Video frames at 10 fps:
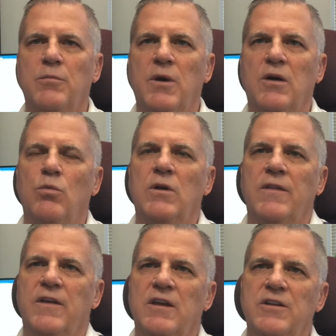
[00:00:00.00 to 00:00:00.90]
about one
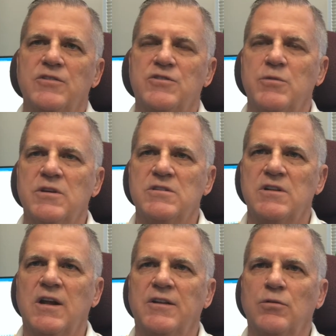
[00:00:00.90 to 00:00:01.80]
of the industries
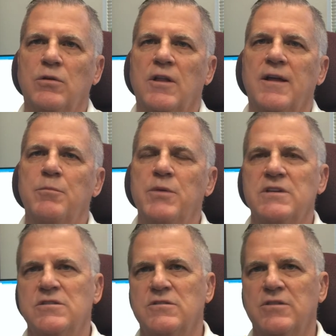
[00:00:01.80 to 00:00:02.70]
that I do a lot of
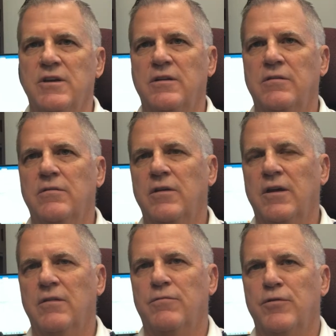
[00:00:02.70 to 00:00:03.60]
business in.
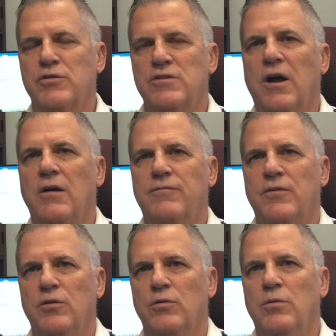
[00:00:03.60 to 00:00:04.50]
And first off,
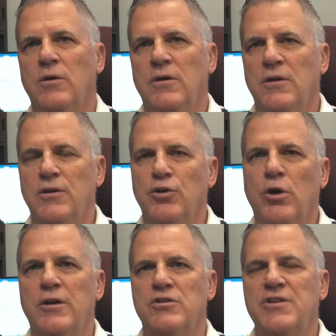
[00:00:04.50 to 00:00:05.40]
to
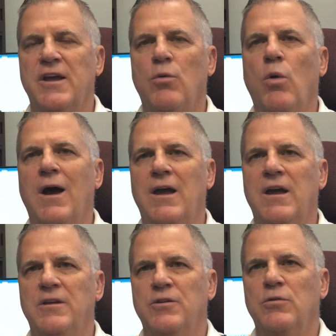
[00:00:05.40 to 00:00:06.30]
understand why
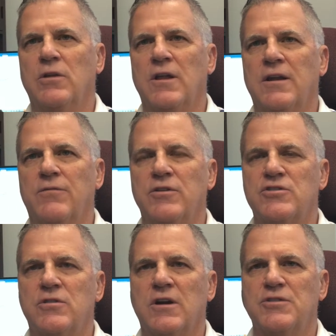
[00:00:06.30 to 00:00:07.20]
I do a lot of
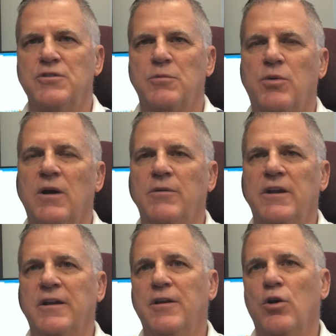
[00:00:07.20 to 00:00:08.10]
construction, you probably
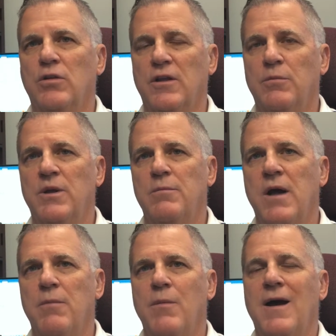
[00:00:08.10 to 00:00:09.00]
need to know a little bit
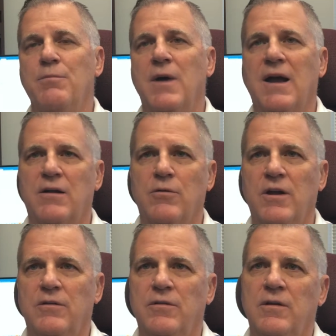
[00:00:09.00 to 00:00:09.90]
about my
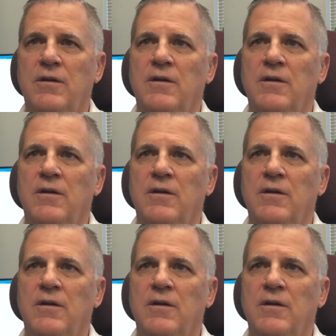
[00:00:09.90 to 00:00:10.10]
background.